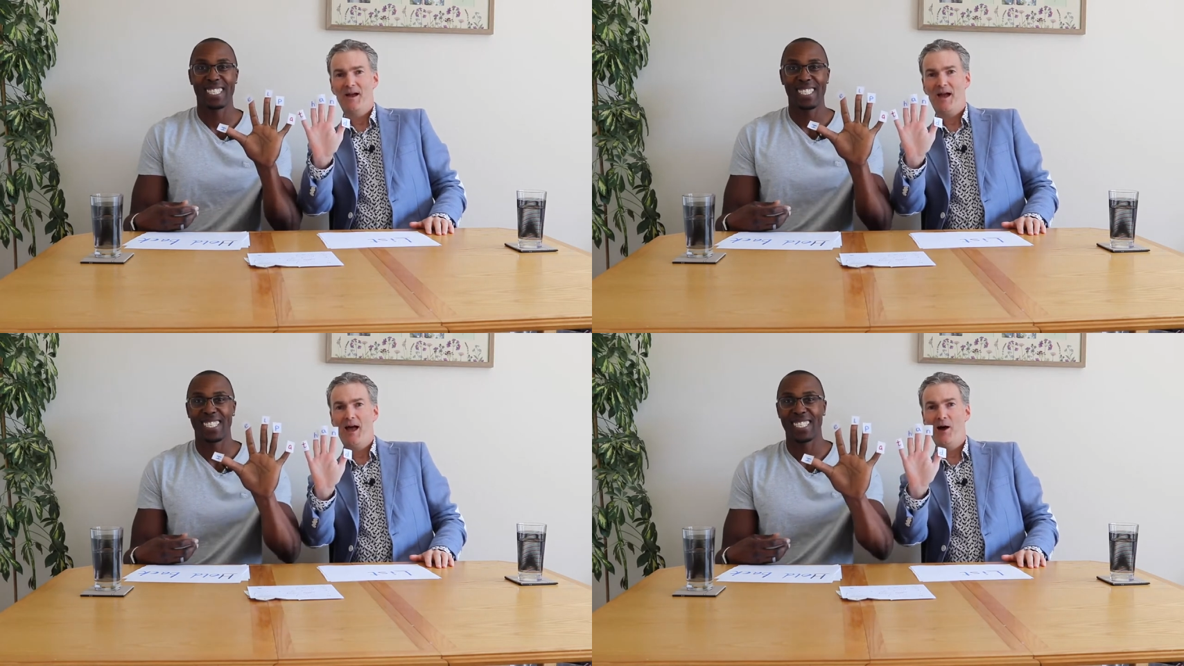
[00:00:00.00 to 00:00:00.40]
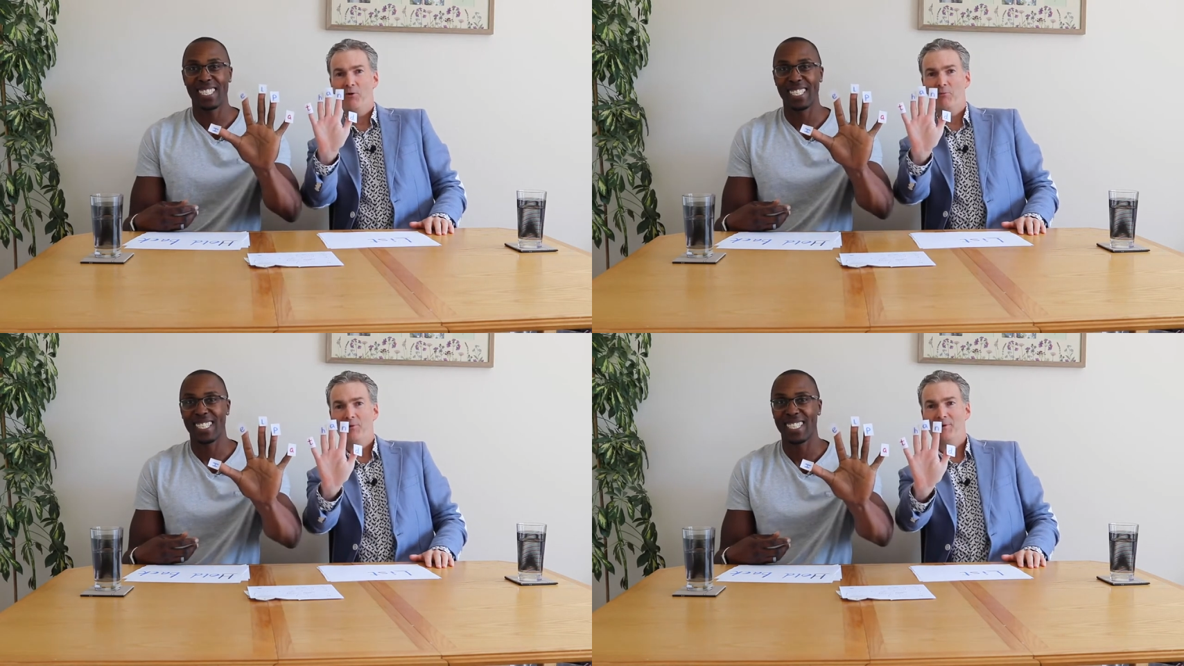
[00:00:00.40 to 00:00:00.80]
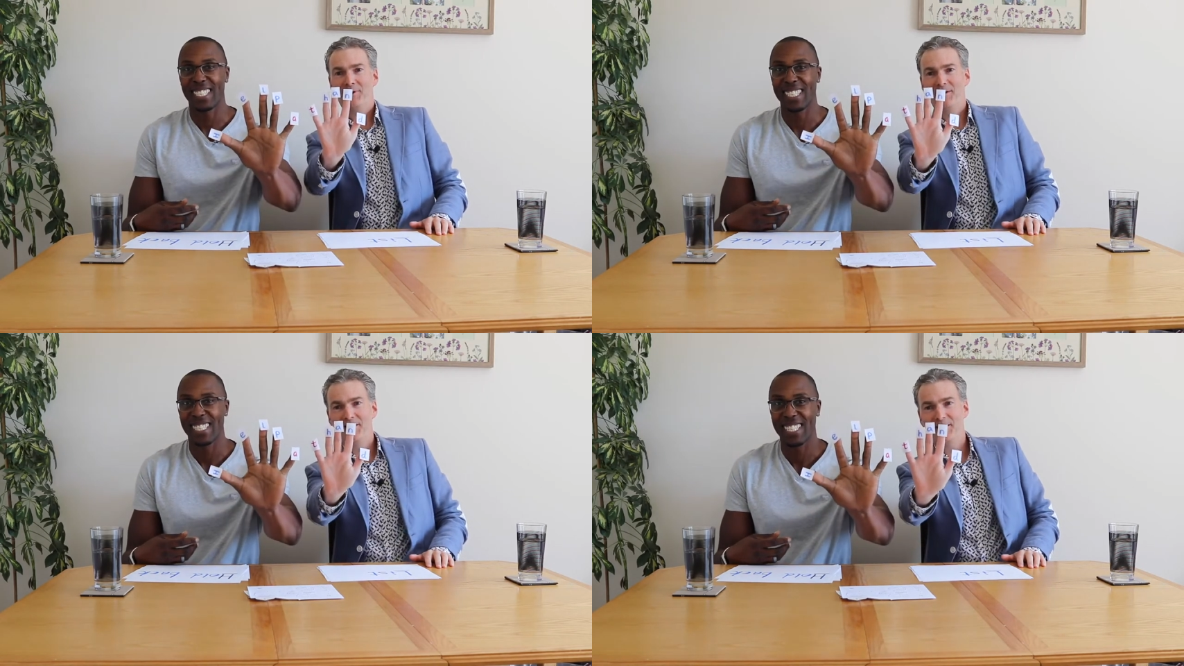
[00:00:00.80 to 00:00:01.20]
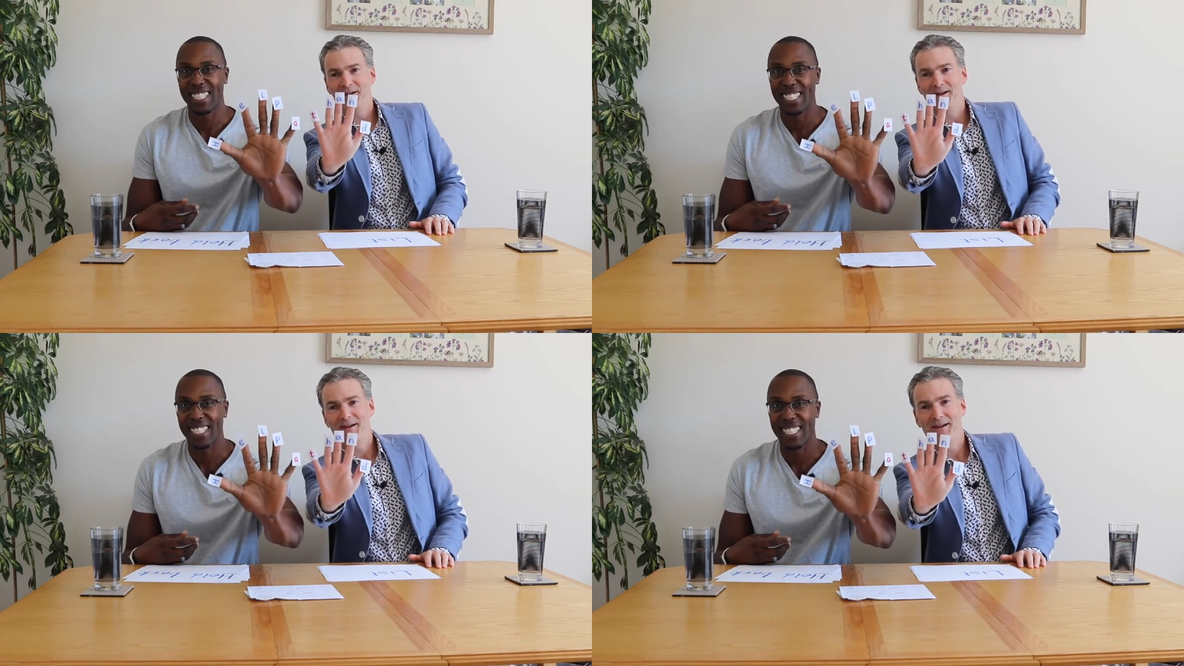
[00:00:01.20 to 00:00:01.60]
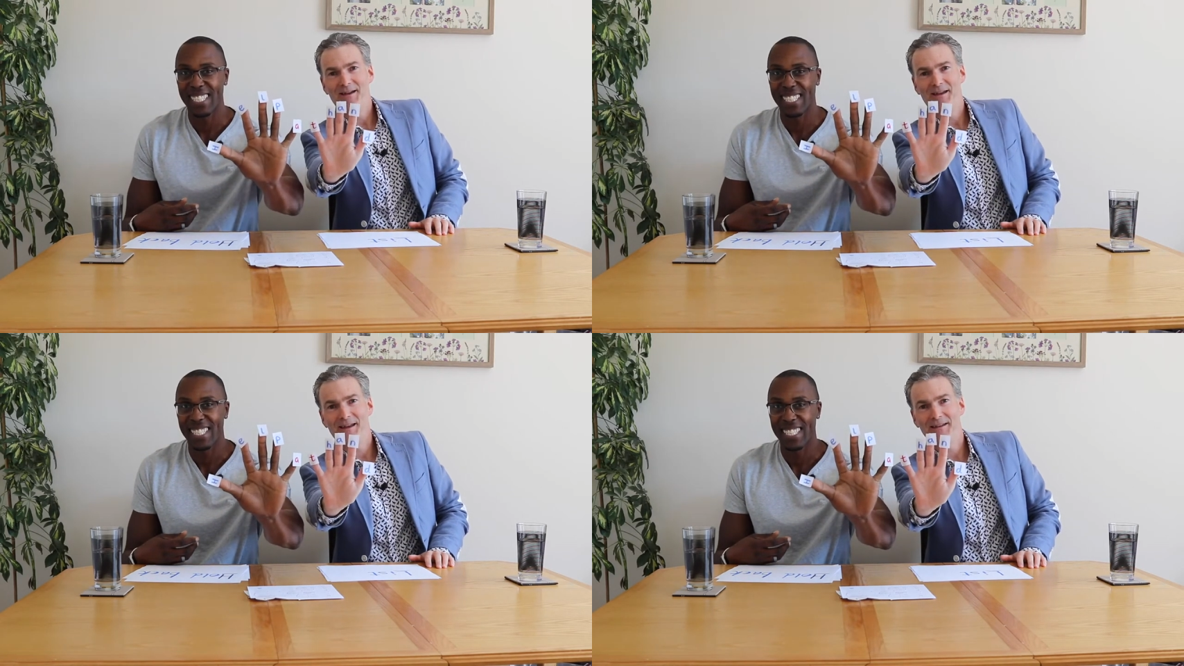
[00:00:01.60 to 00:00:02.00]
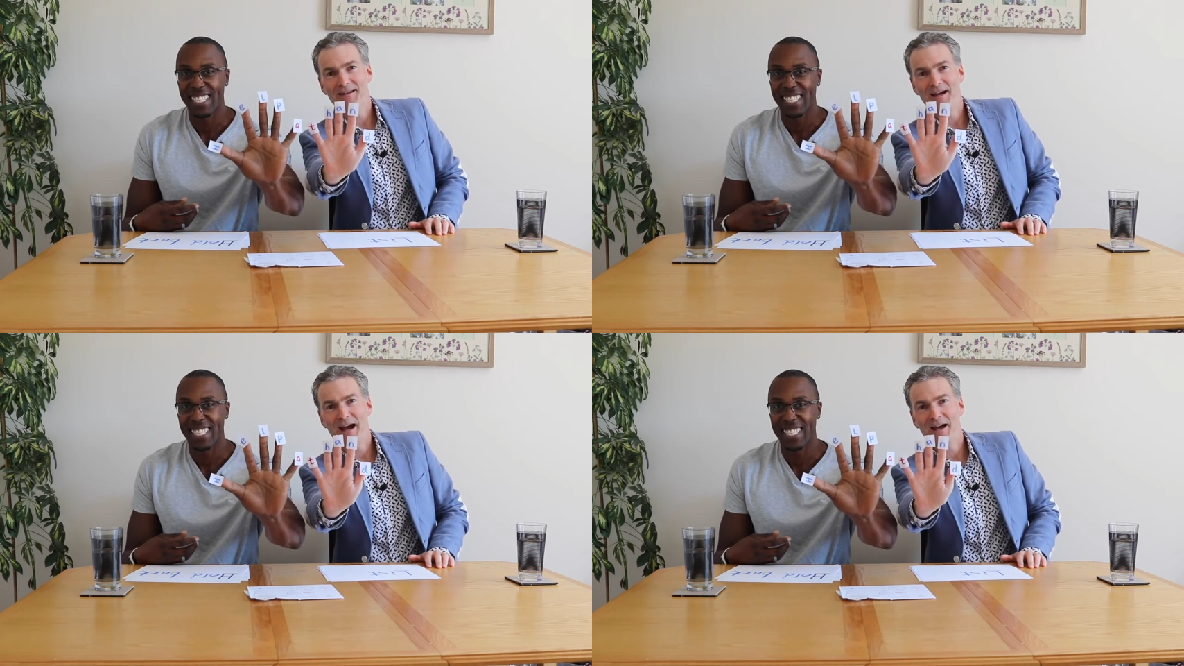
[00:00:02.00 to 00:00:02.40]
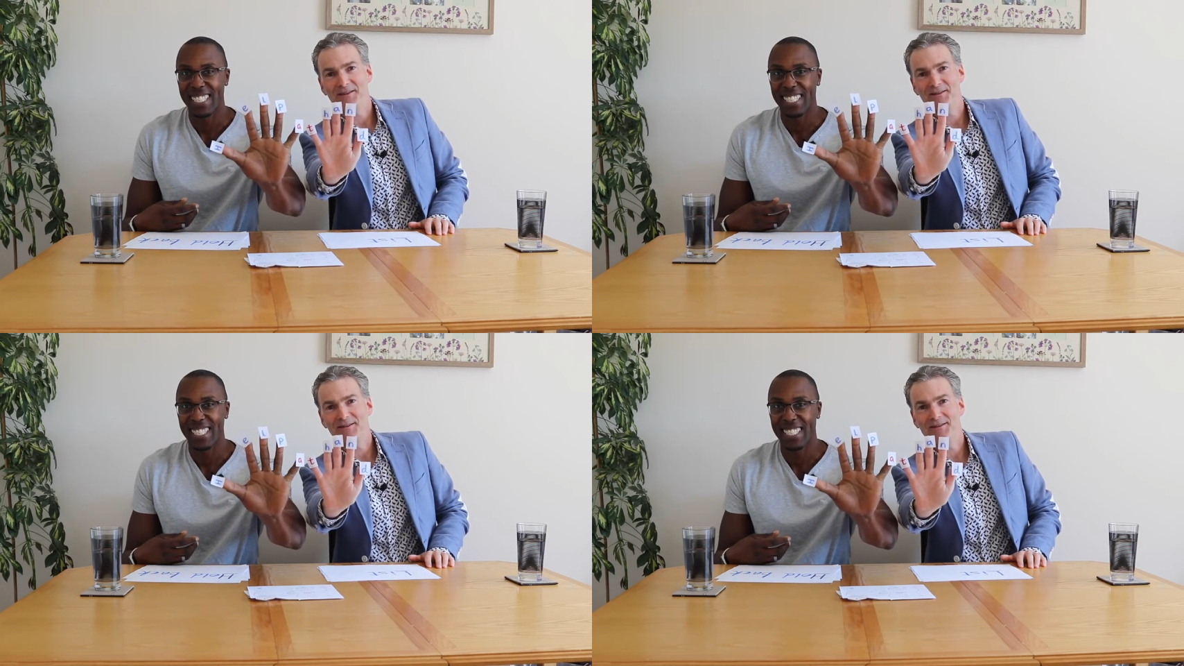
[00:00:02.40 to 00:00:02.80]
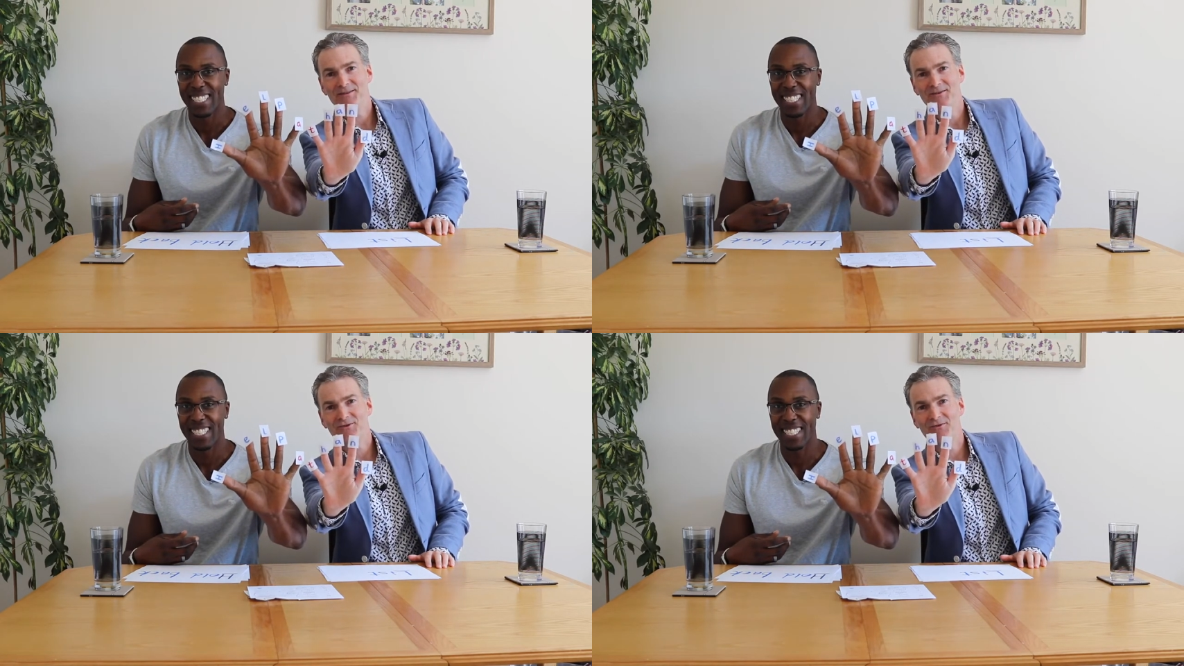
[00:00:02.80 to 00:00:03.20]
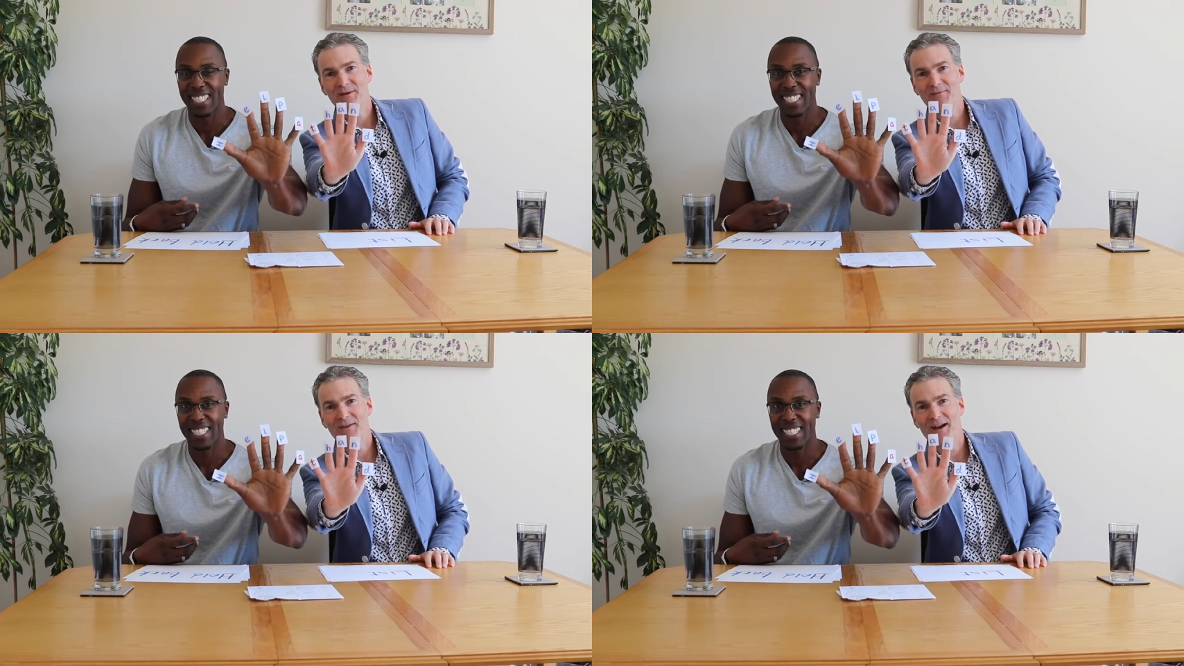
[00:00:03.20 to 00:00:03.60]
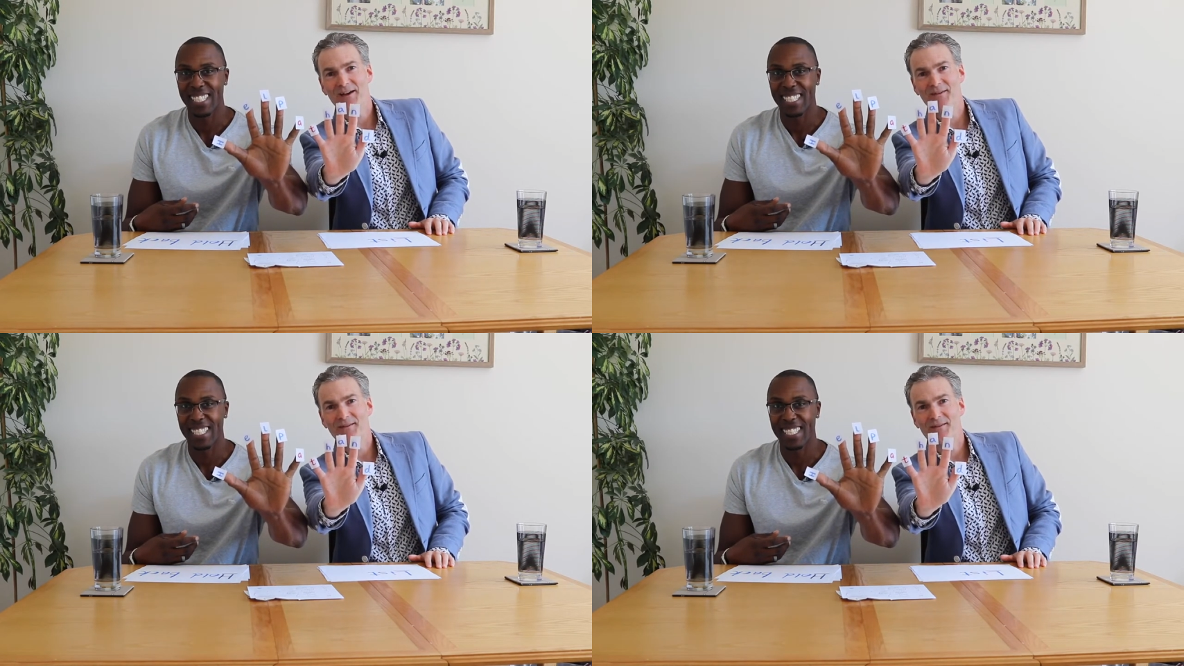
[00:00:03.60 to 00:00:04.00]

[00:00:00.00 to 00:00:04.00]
Speaker 1: Help is at hand. Just remember that.